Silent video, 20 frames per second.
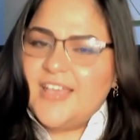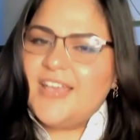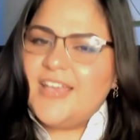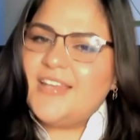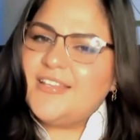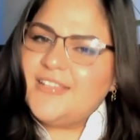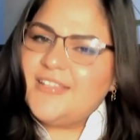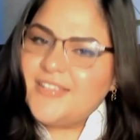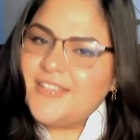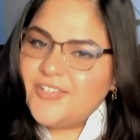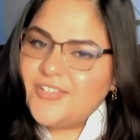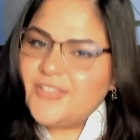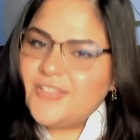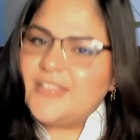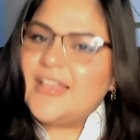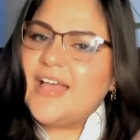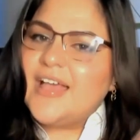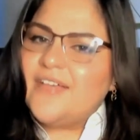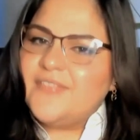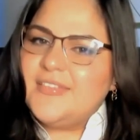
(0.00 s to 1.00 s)
In addition
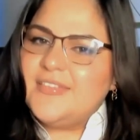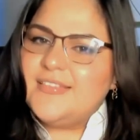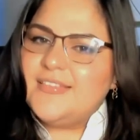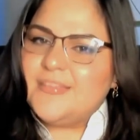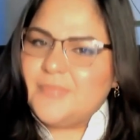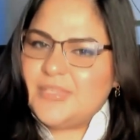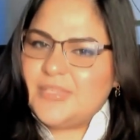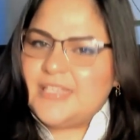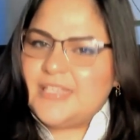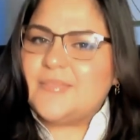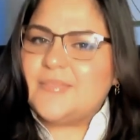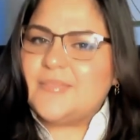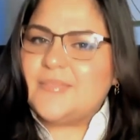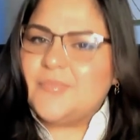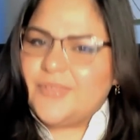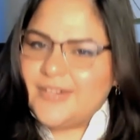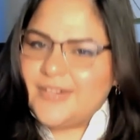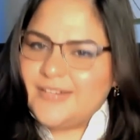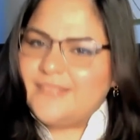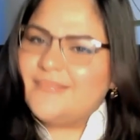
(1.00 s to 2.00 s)
to having some of these
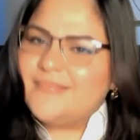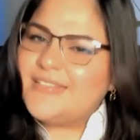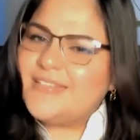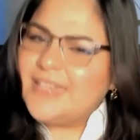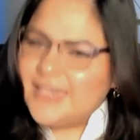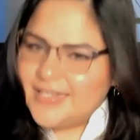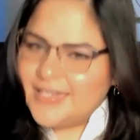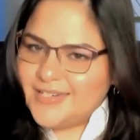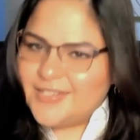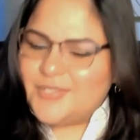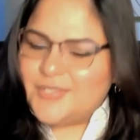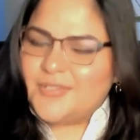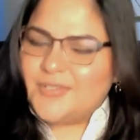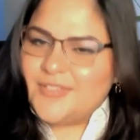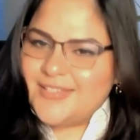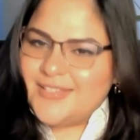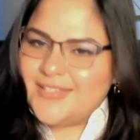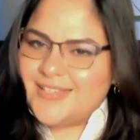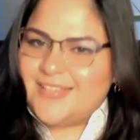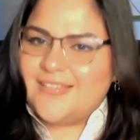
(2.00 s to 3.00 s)
more
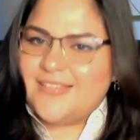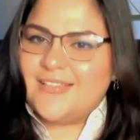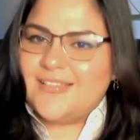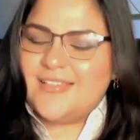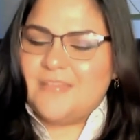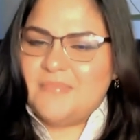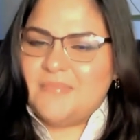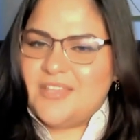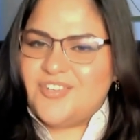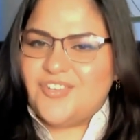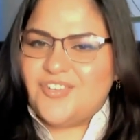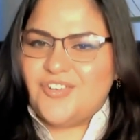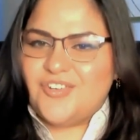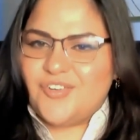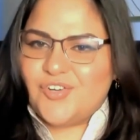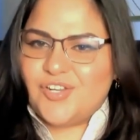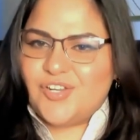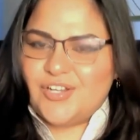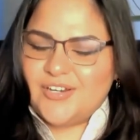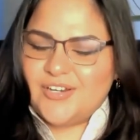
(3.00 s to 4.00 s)
technical skills I mentioned
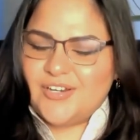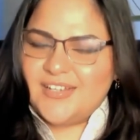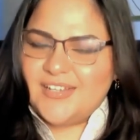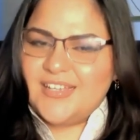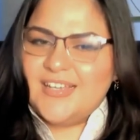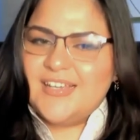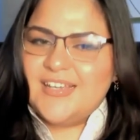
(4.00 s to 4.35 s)
earlier,